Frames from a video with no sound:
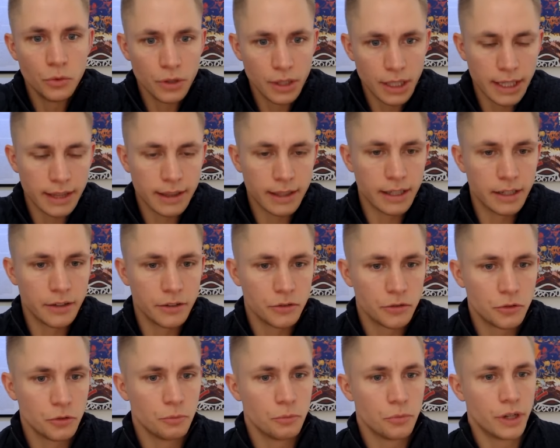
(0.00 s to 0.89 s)
get there
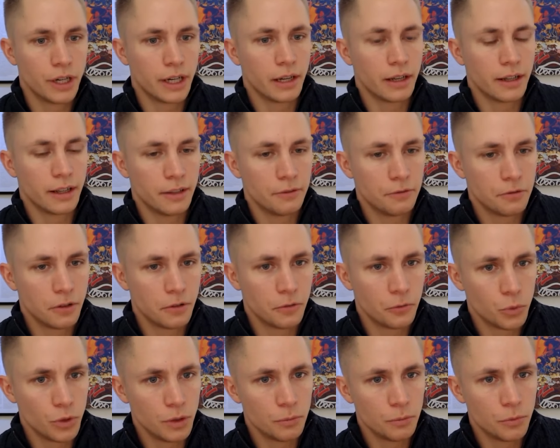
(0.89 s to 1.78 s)
to bring if,
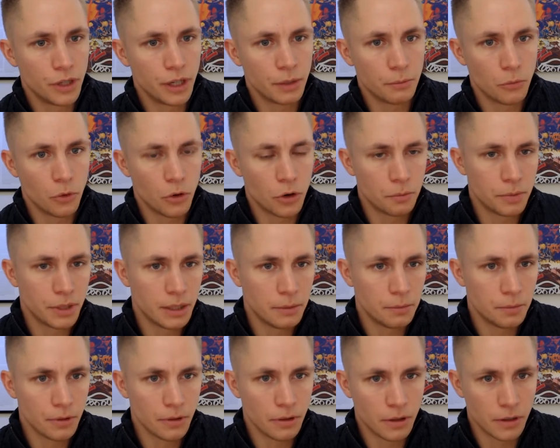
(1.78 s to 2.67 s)
if we bring more
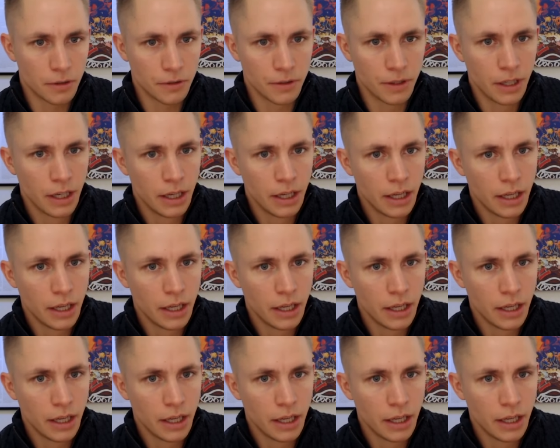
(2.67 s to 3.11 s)
people on